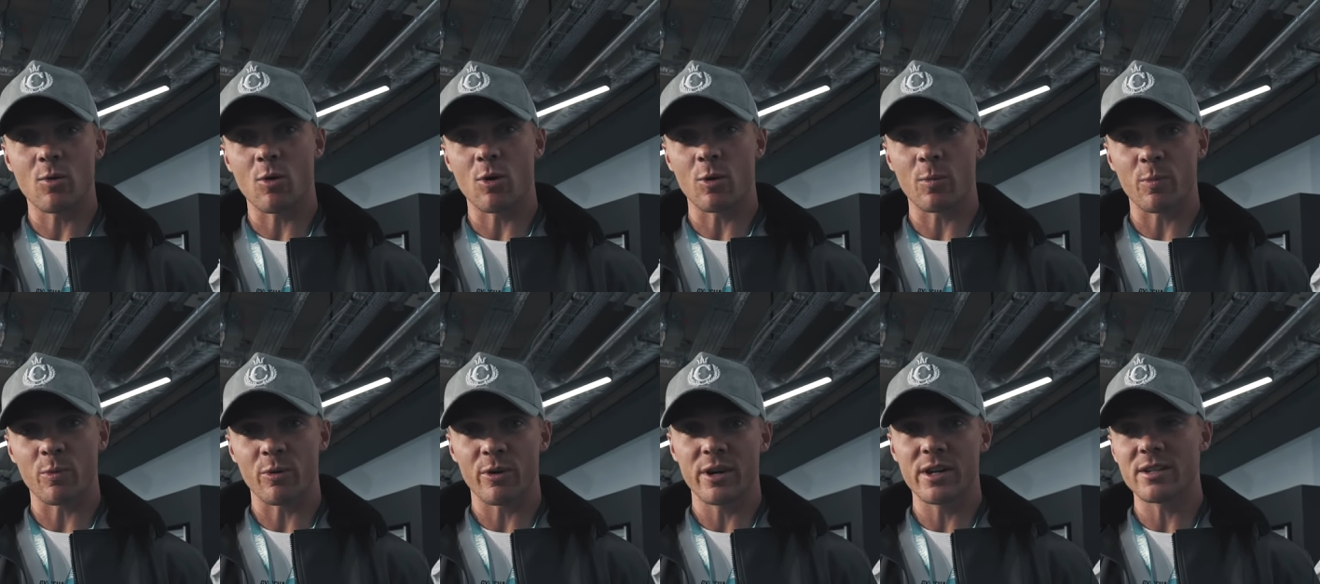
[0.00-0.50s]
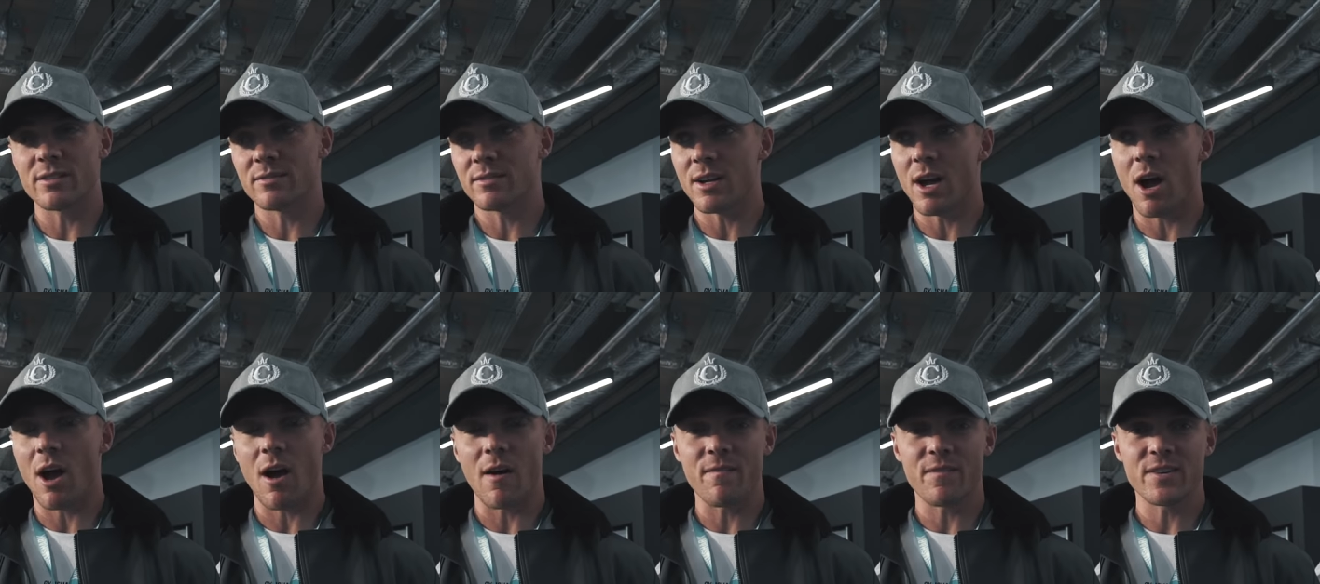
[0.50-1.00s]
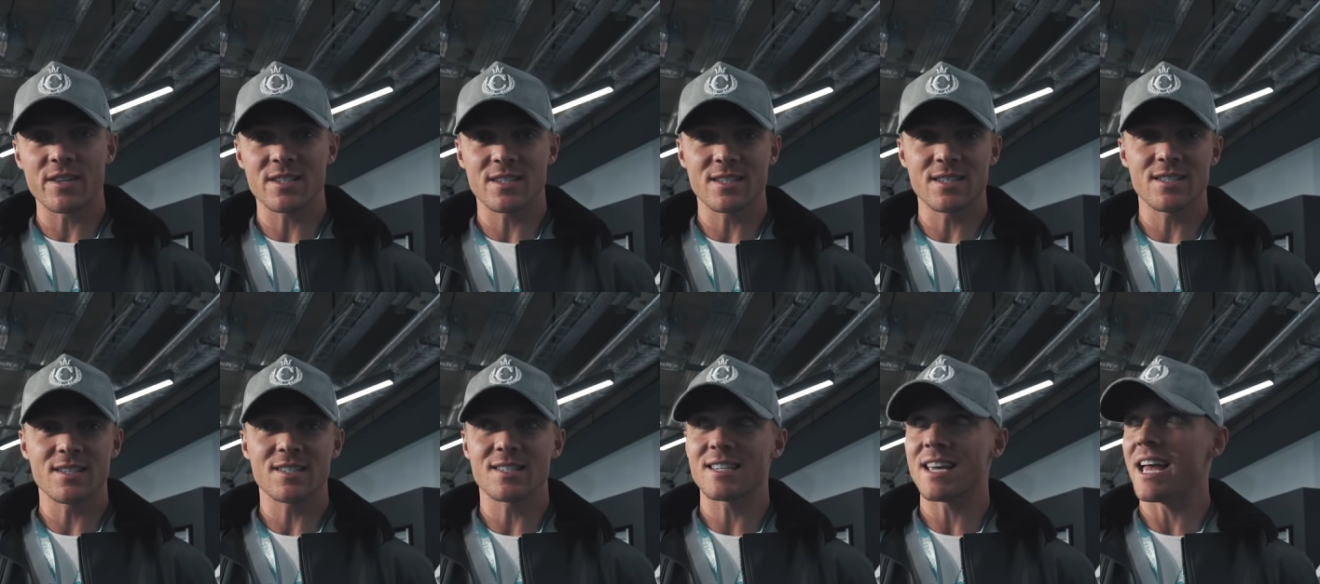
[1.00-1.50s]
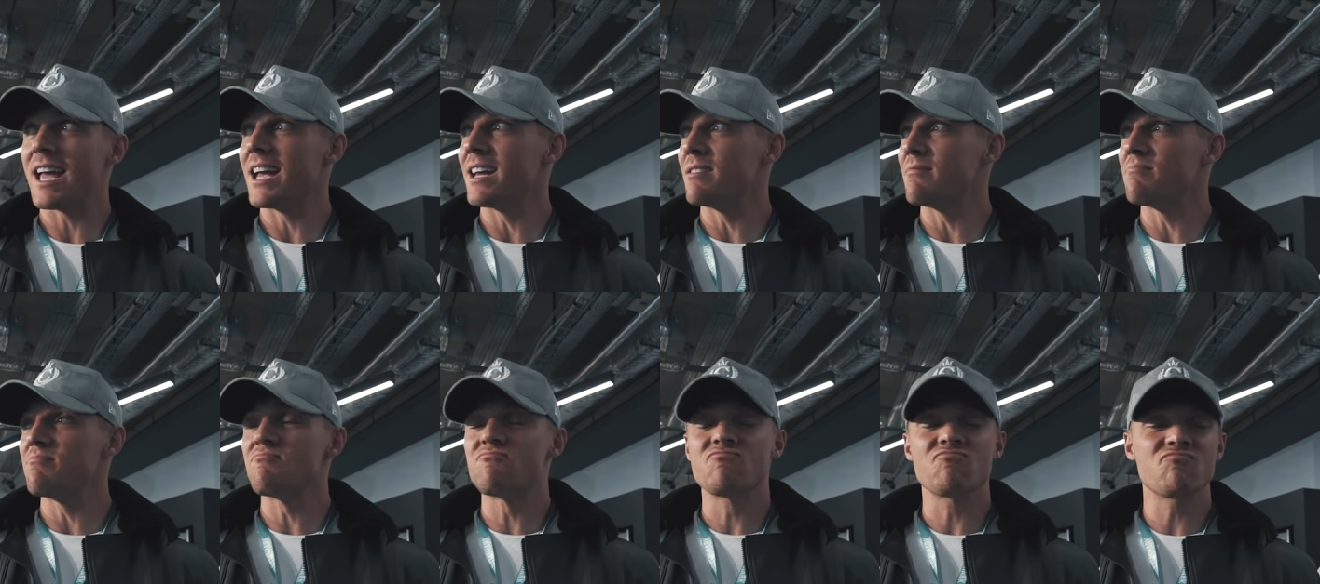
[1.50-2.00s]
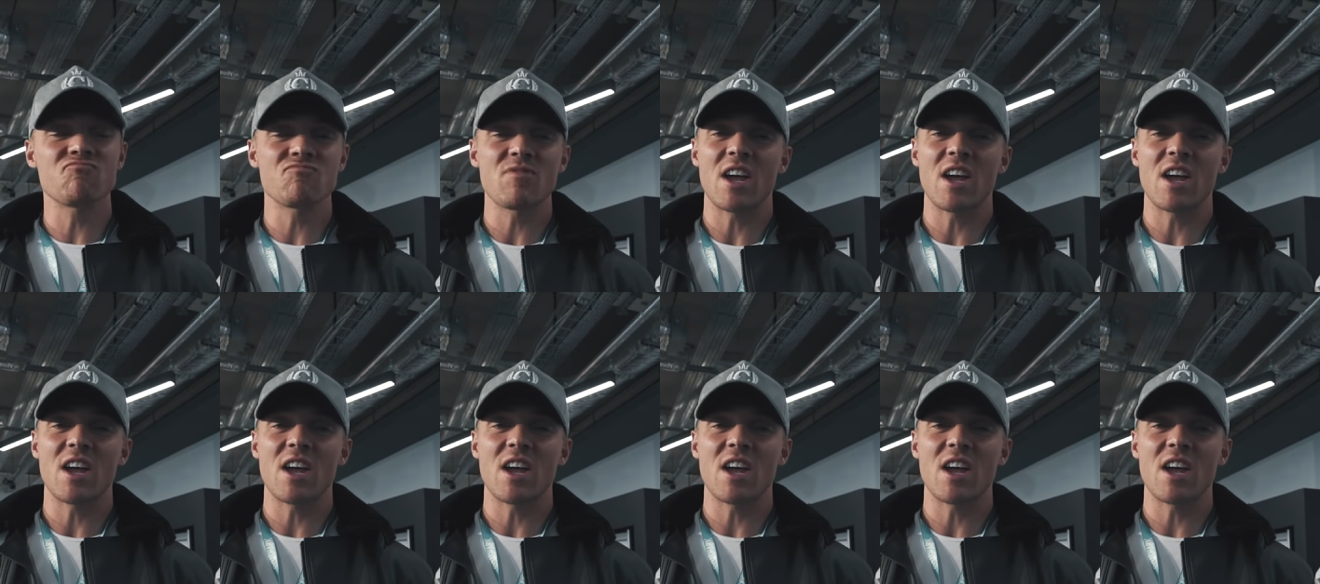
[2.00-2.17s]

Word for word: corporate offices and